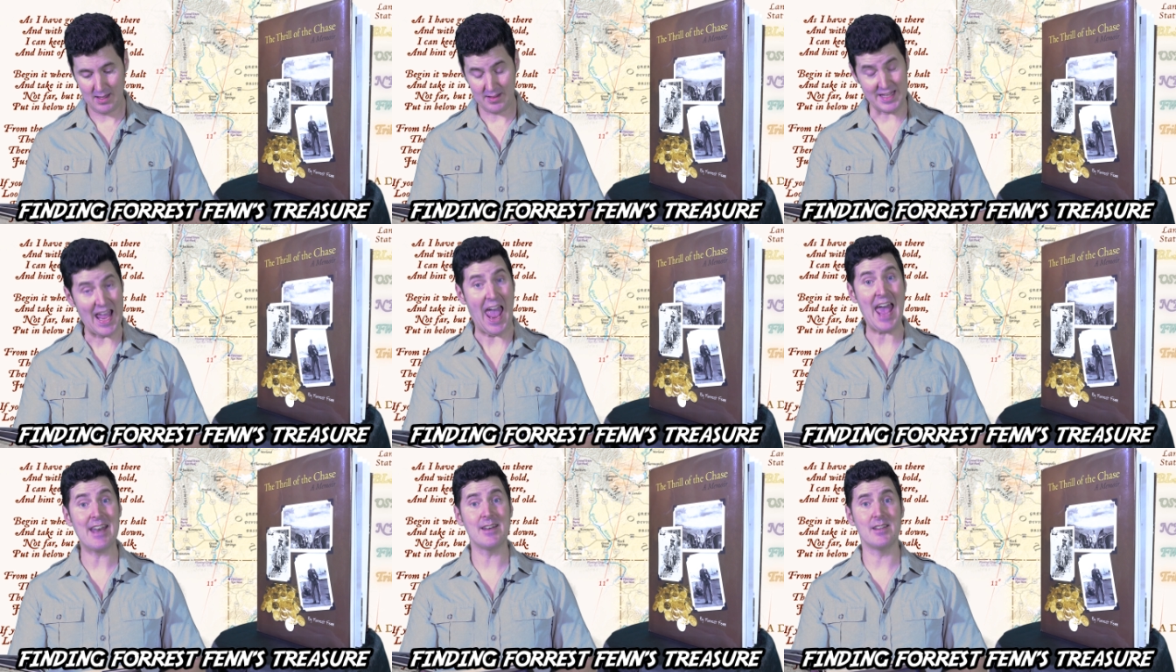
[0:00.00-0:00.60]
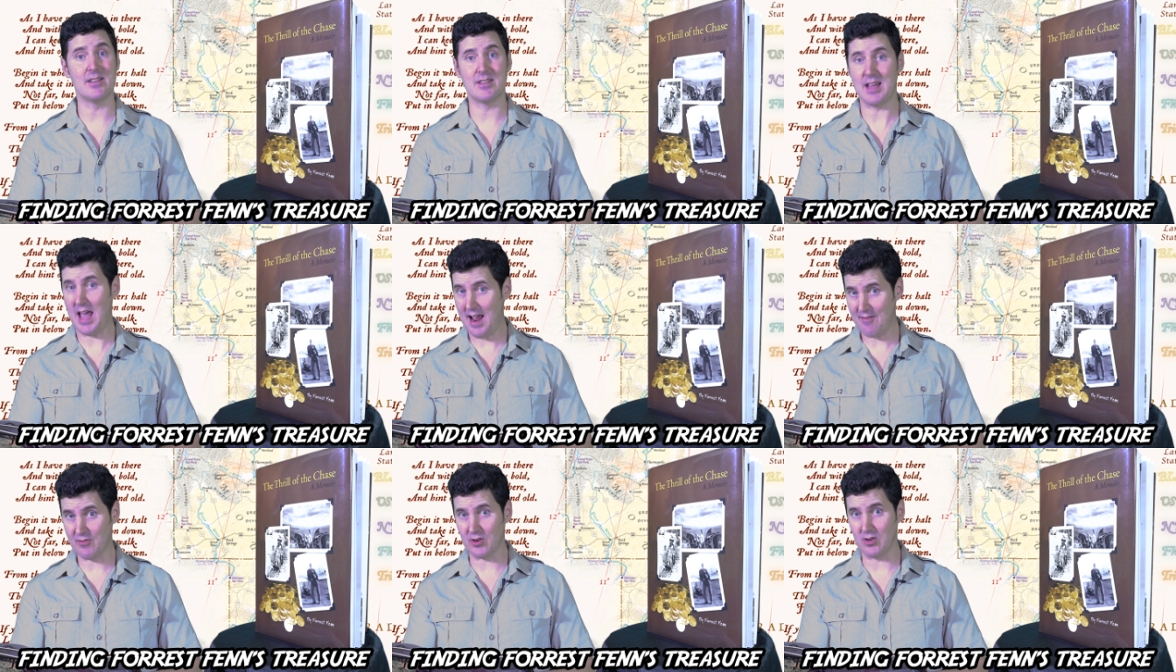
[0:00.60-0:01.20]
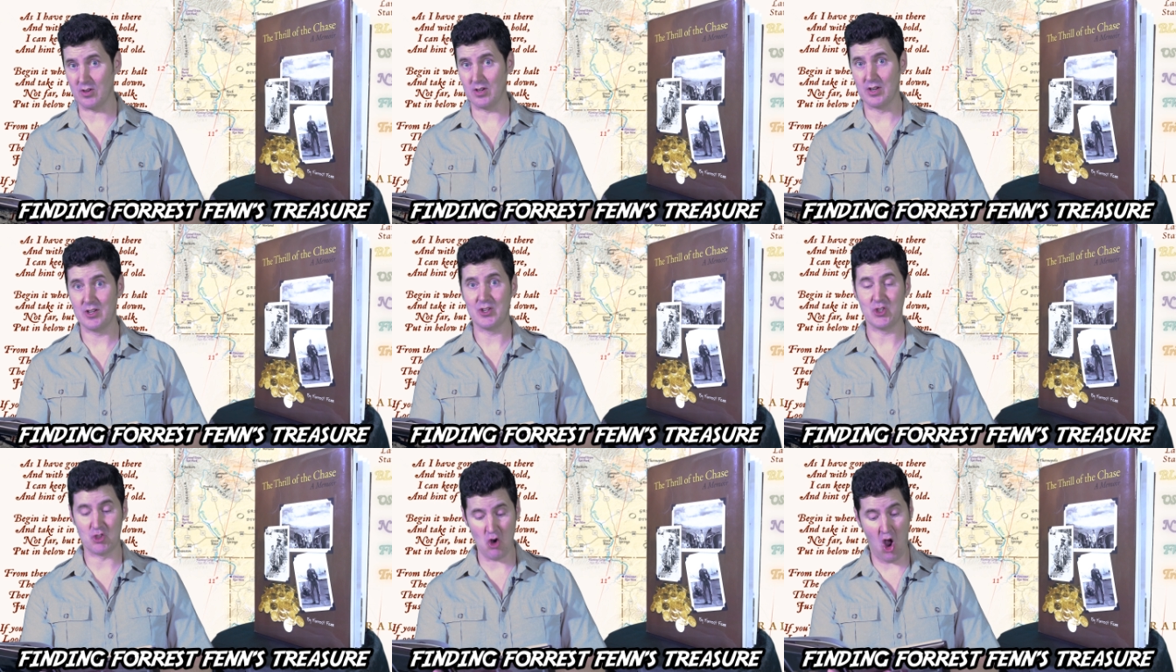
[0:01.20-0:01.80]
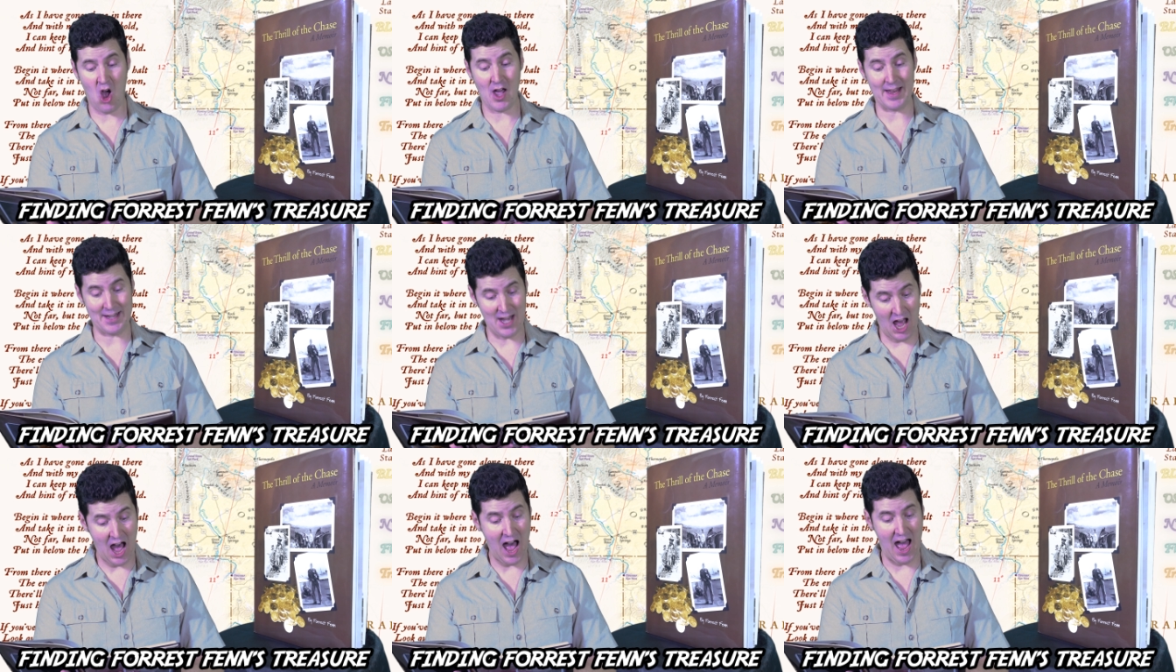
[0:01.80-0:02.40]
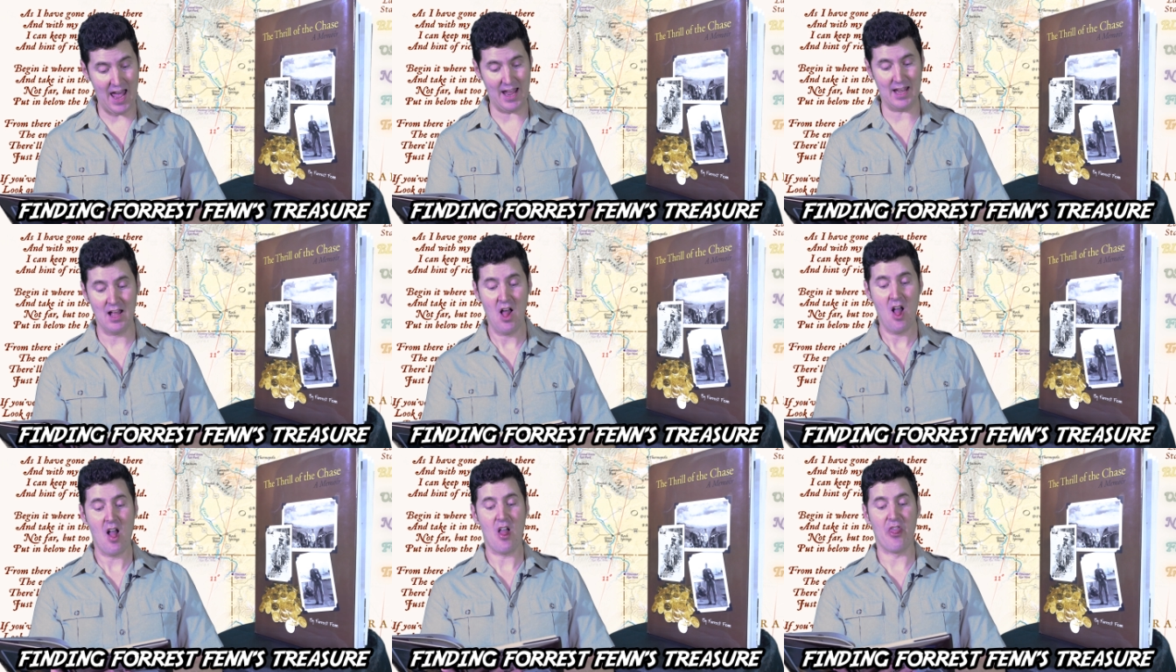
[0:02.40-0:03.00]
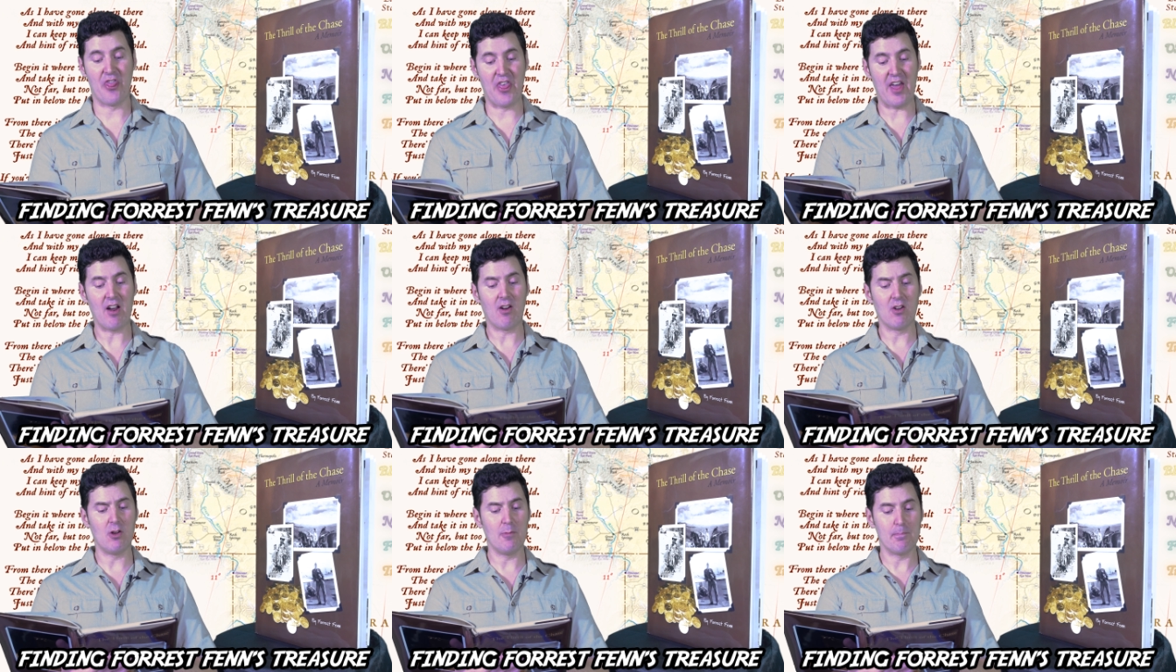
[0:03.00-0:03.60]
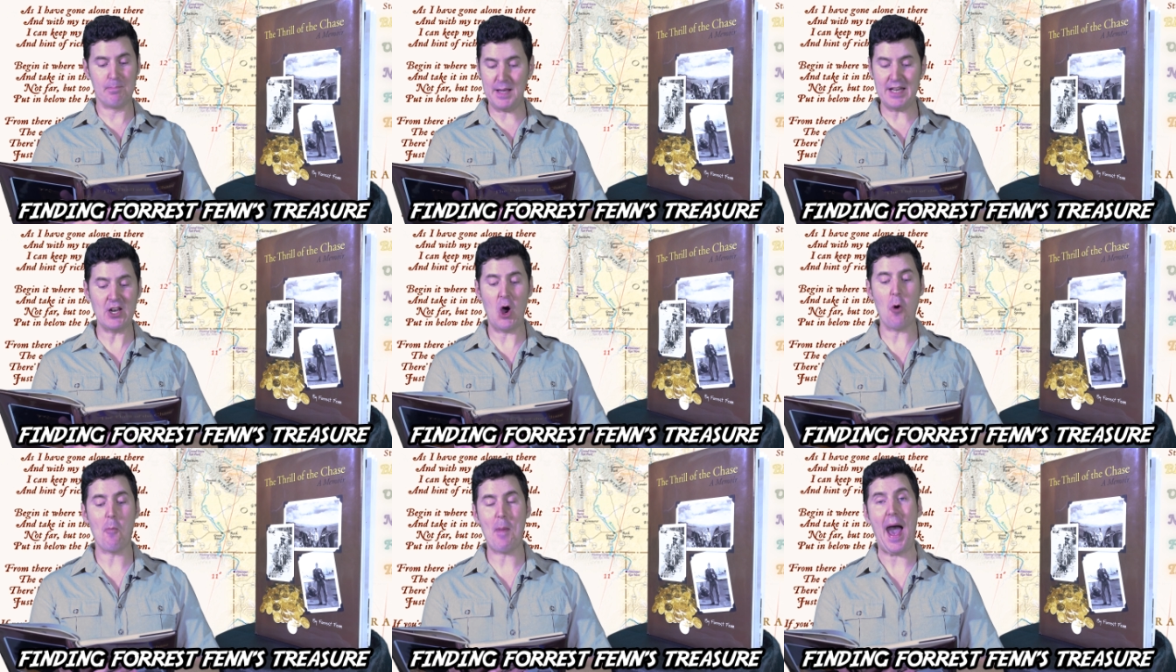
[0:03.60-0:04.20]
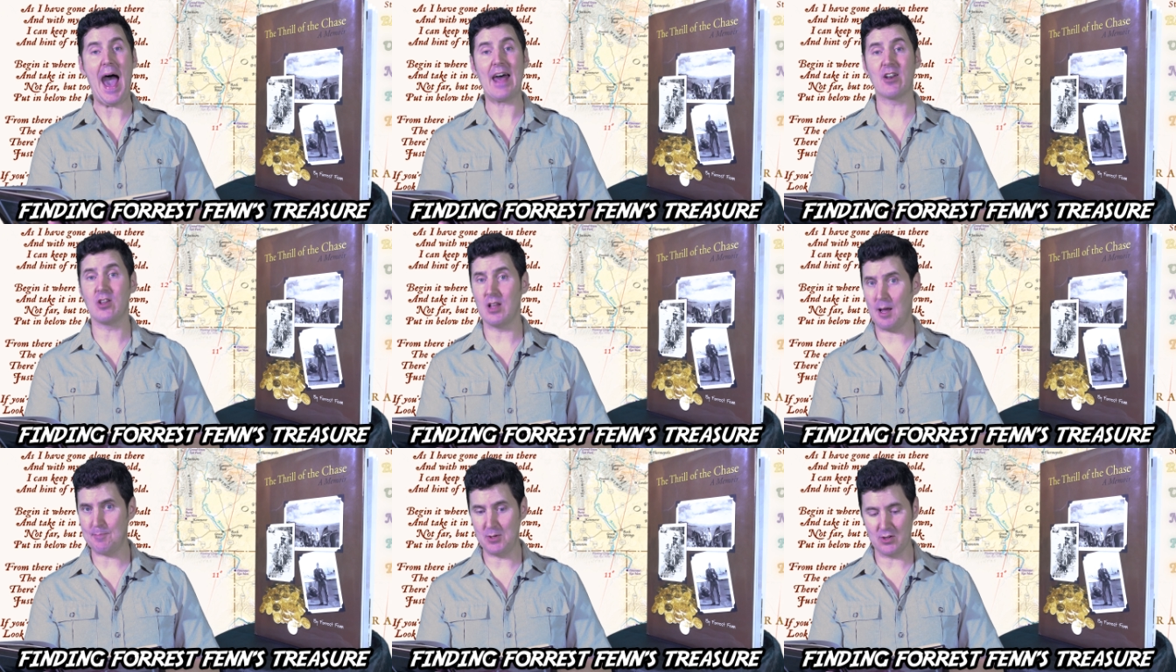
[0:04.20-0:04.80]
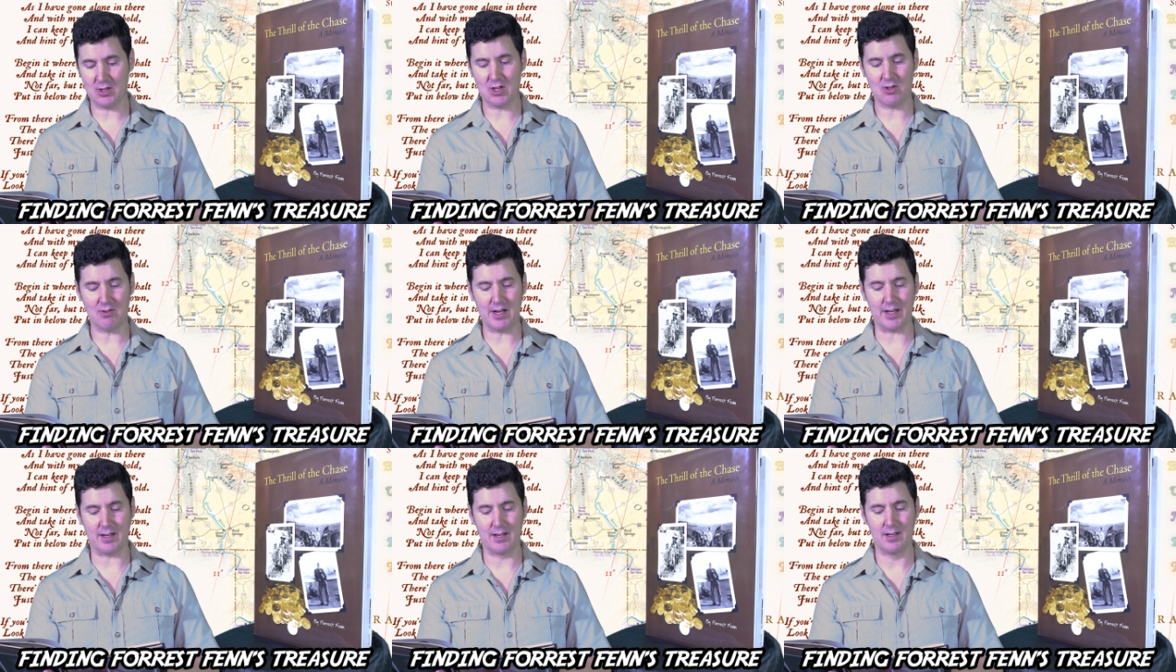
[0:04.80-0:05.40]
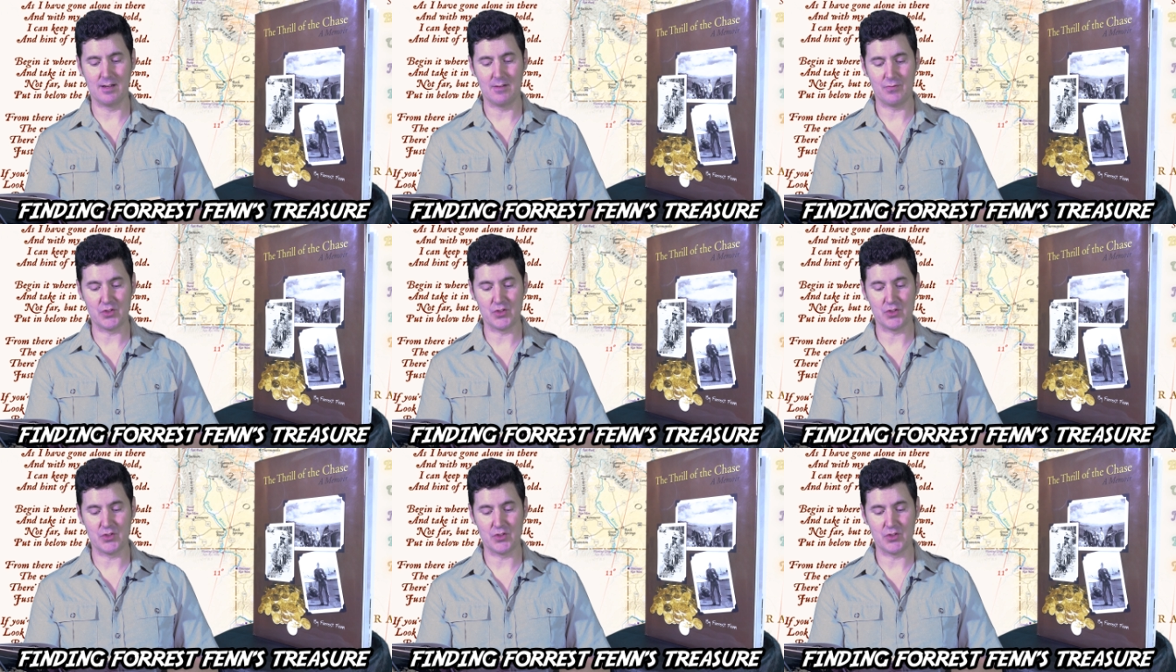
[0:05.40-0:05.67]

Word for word: The end is ever drawing nigh there'll be no paddle up your creek,